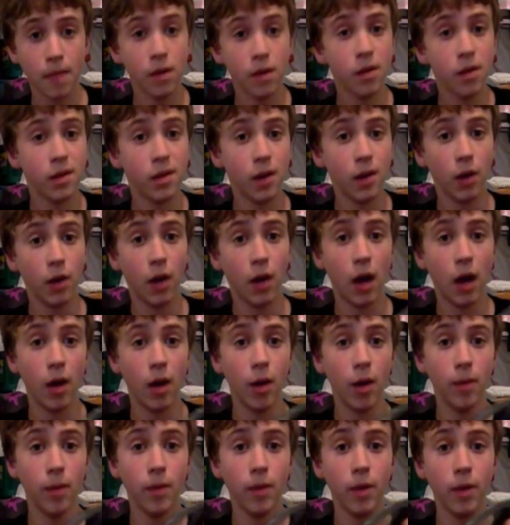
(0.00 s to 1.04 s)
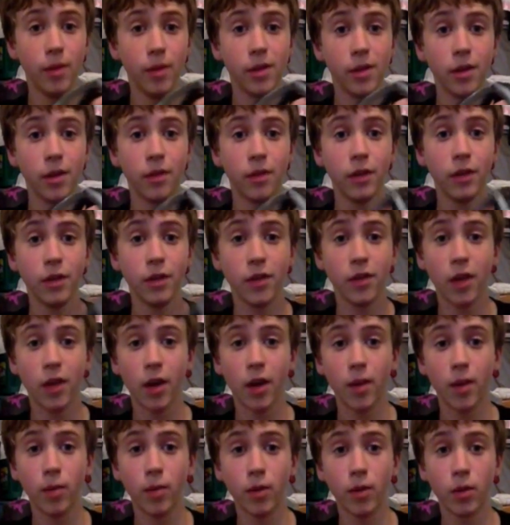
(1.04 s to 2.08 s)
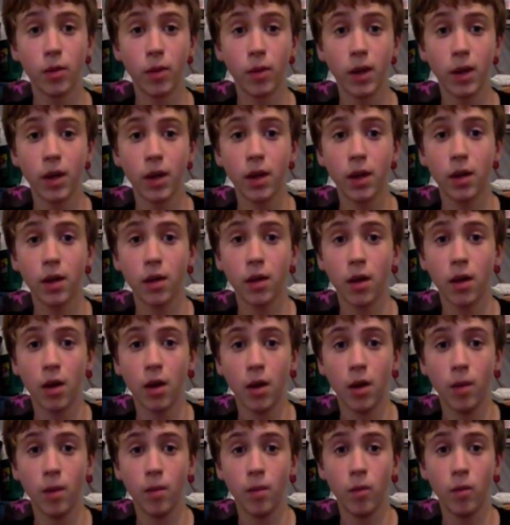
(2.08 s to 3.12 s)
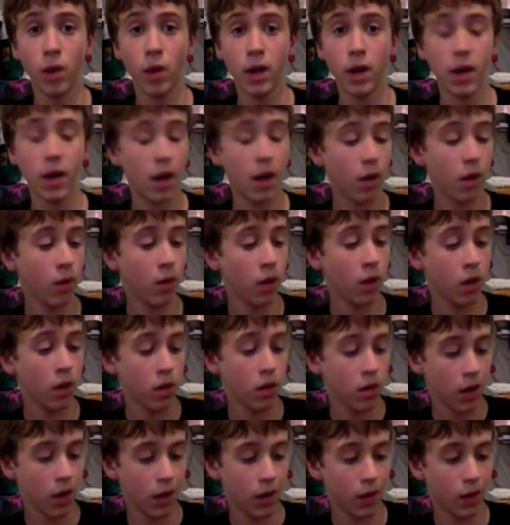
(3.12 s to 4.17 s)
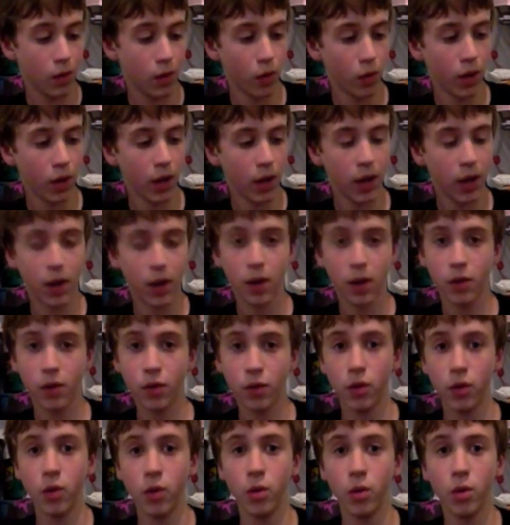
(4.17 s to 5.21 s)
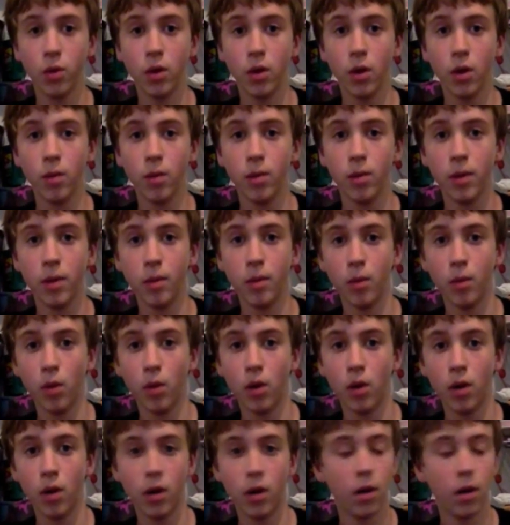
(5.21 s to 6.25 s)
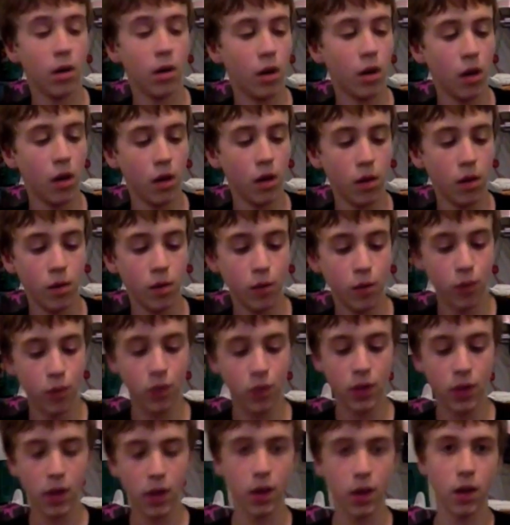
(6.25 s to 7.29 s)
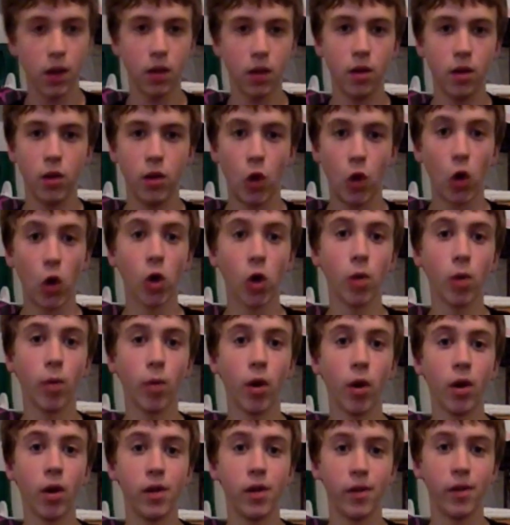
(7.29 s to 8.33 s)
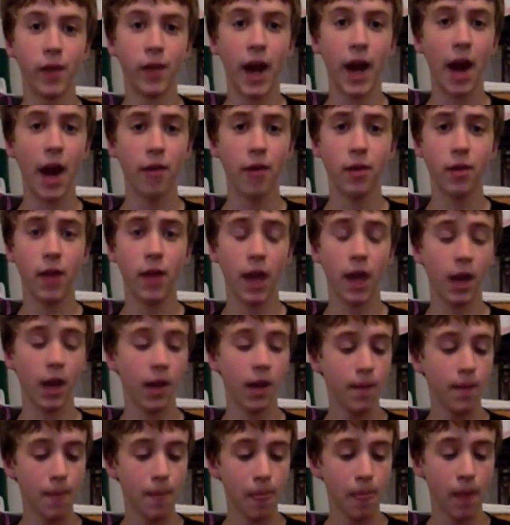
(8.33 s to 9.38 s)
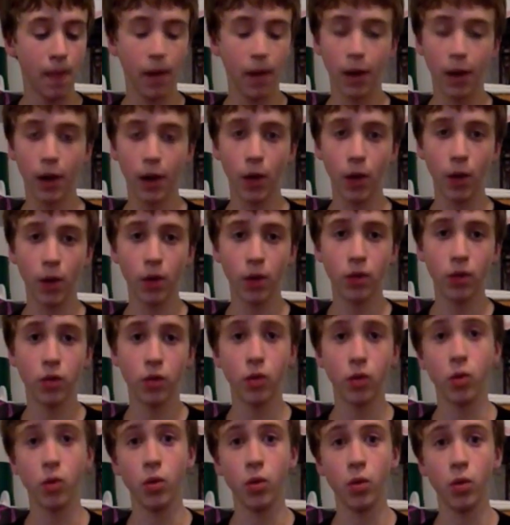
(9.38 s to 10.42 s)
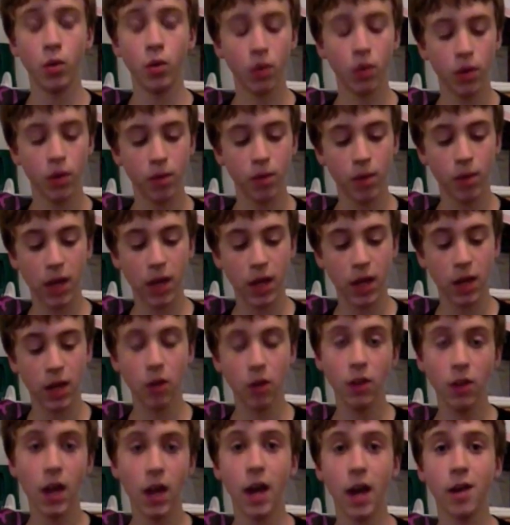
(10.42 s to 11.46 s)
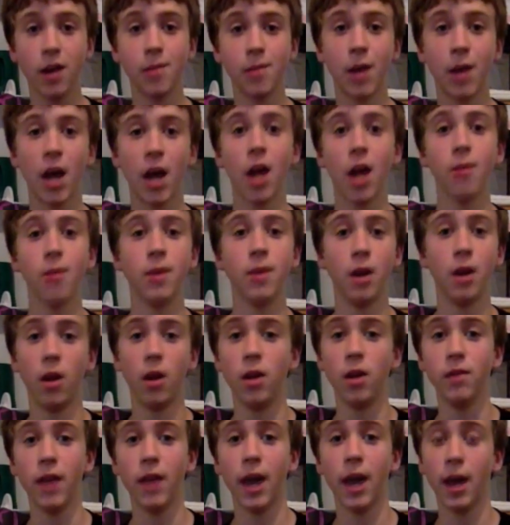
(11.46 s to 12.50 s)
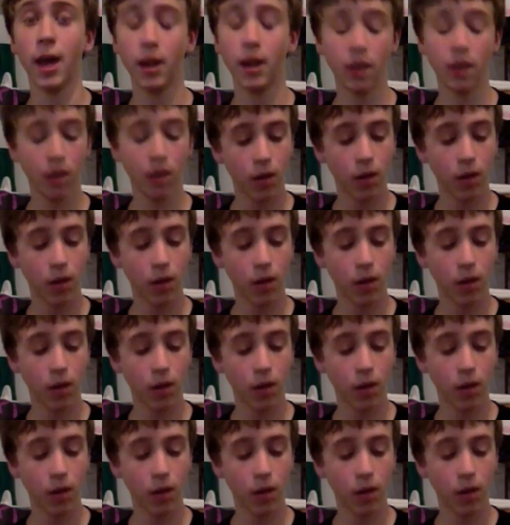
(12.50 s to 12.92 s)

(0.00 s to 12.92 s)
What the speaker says: So I'm just going to finish that up real quick right now, and then we're going to get into a bit more of the darker parts, and then after that I'm going to go into making your lines pop and all of that.